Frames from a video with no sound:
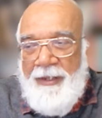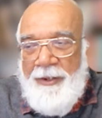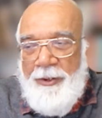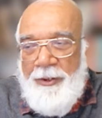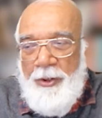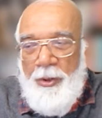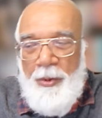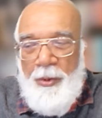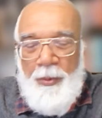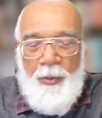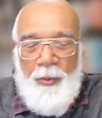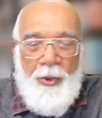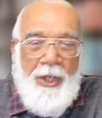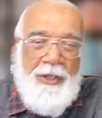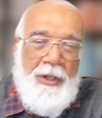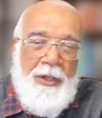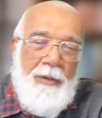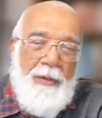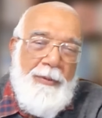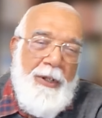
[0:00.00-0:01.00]
so
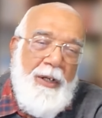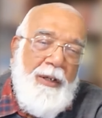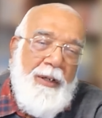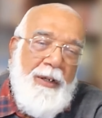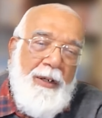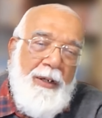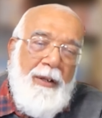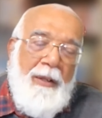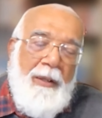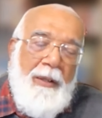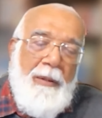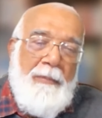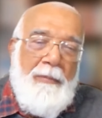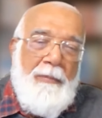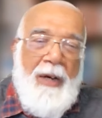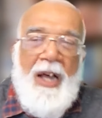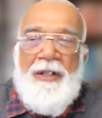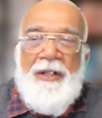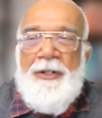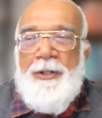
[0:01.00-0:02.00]
whatever
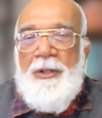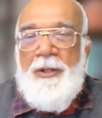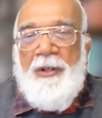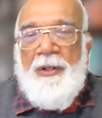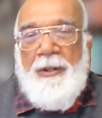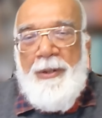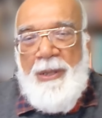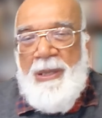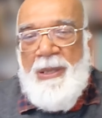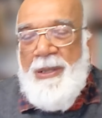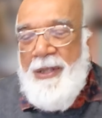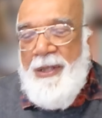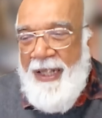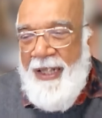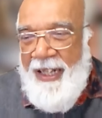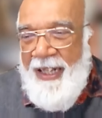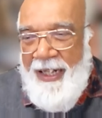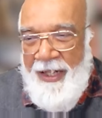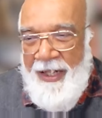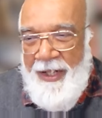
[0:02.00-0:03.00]
master
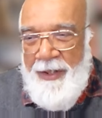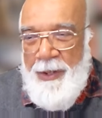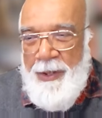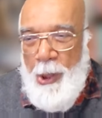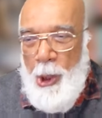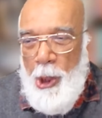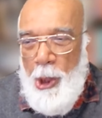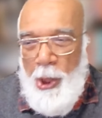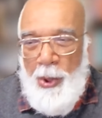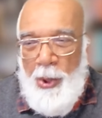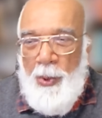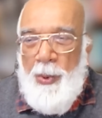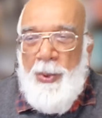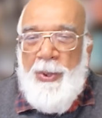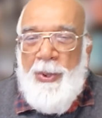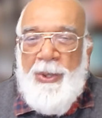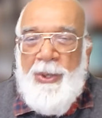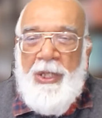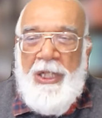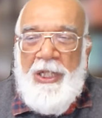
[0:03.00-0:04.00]
says
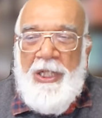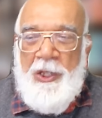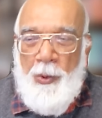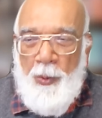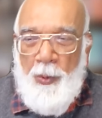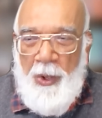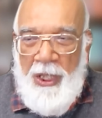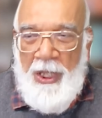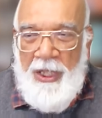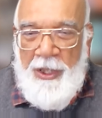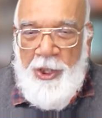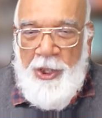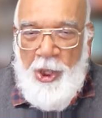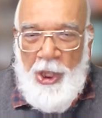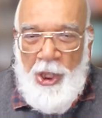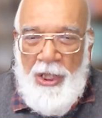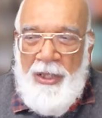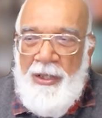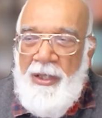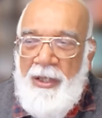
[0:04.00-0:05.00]
no
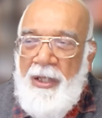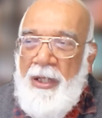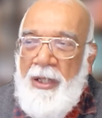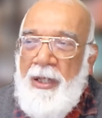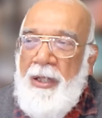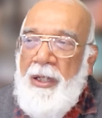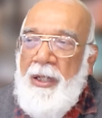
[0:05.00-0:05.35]
situation